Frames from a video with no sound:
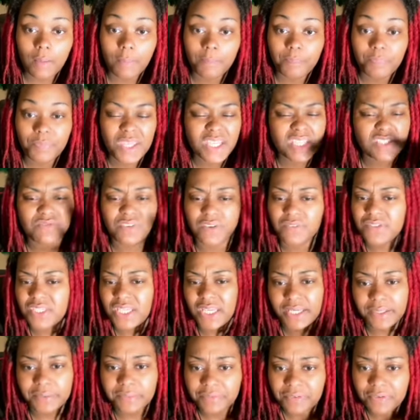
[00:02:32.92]
It's
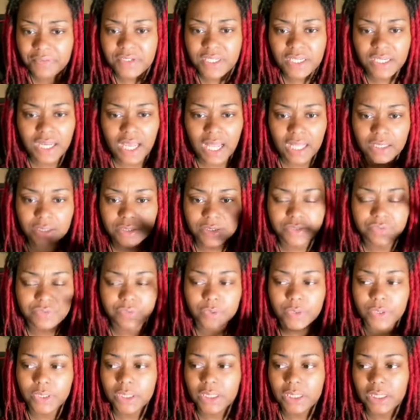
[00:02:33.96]
$15
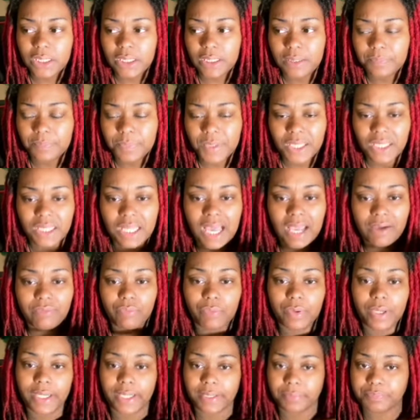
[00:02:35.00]
for a live
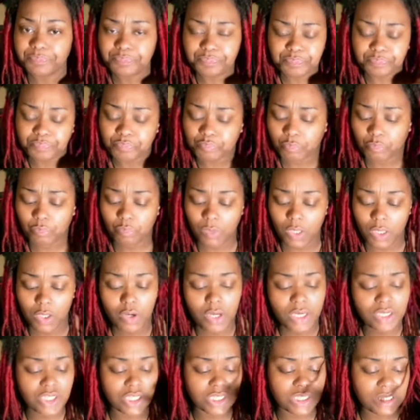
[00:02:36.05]
reading. You can
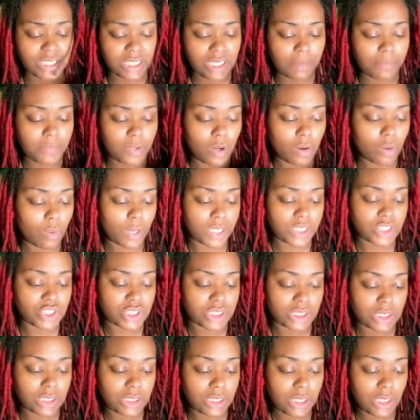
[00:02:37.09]
just DM me a question,
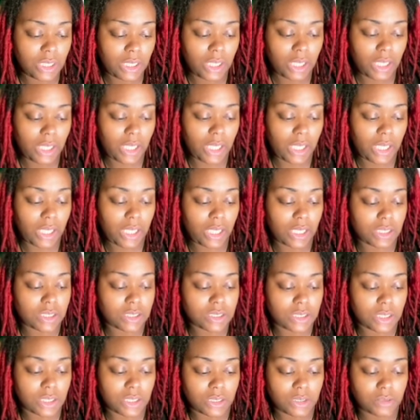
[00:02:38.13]

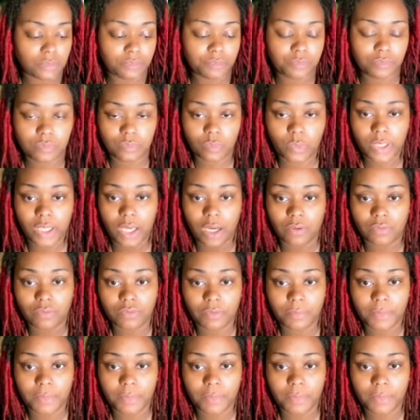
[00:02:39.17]
and we go from